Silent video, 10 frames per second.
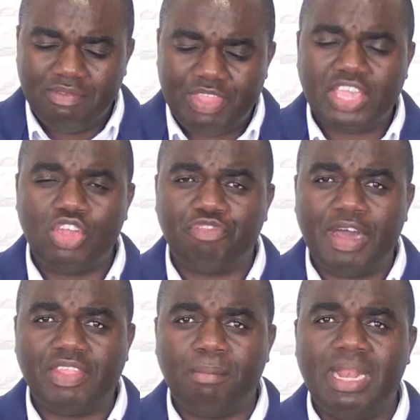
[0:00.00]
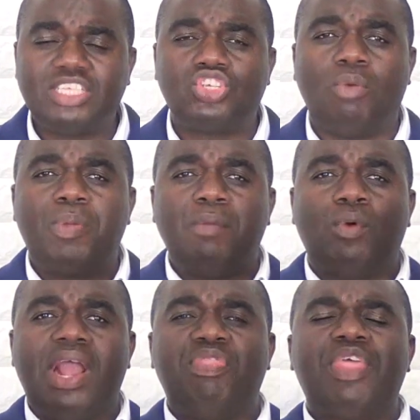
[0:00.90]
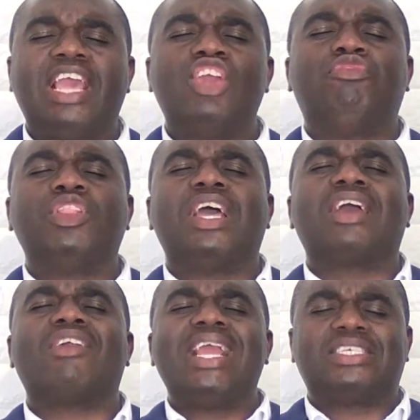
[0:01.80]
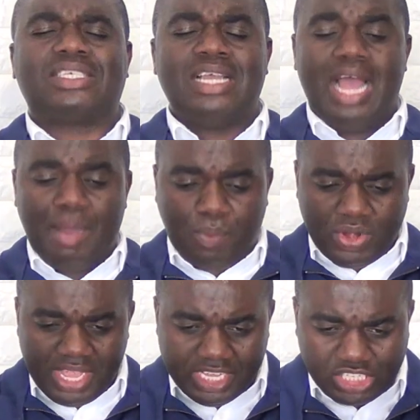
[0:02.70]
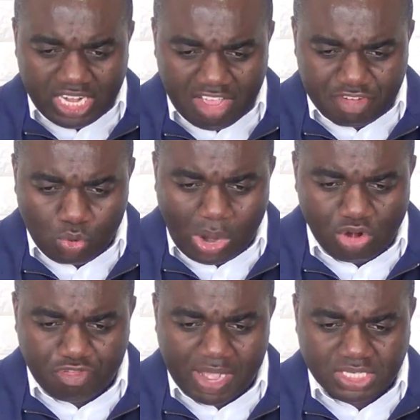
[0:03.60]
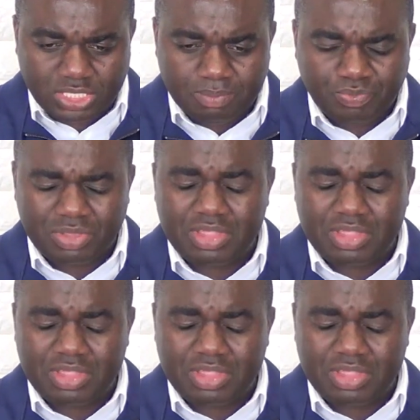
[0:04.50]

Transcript: Thank you, Father. Bless your people. And thank you for the grace upon each and every one of us.